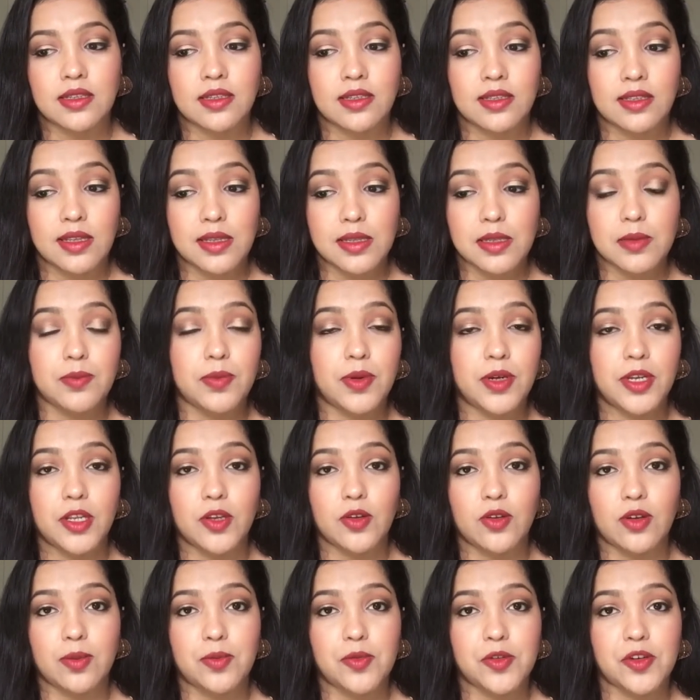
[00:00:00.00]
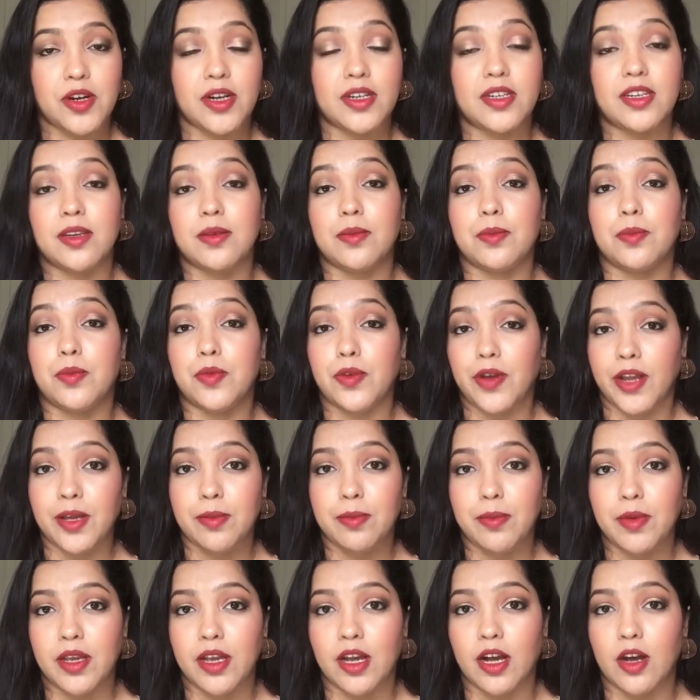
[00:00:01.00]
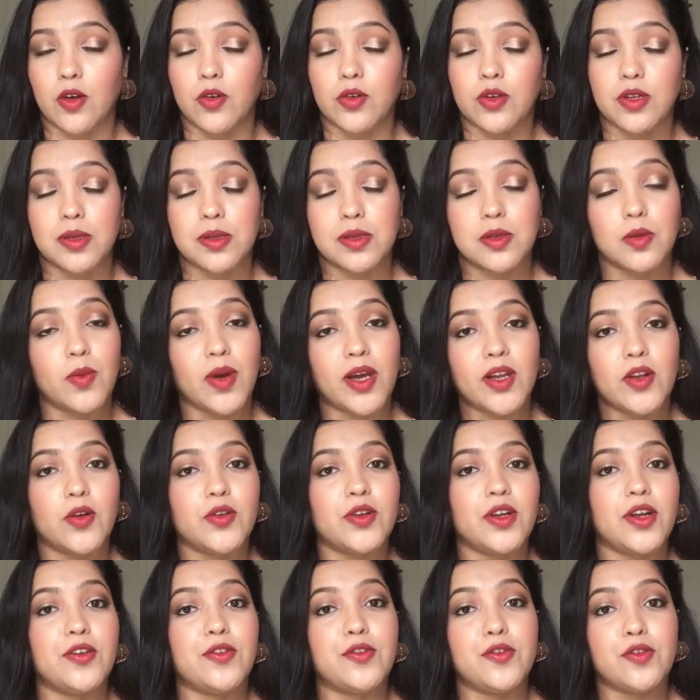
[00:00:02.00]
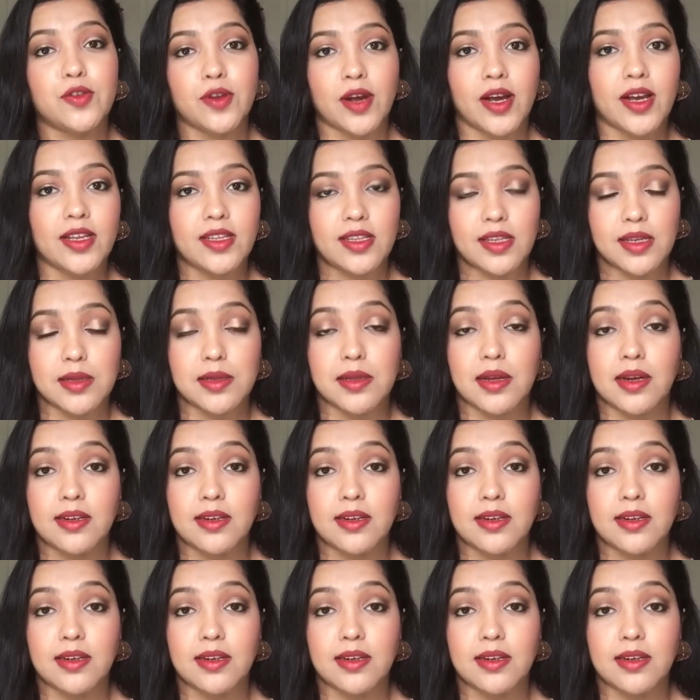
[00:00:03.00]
this particular product didn't break me out, so why not I try this?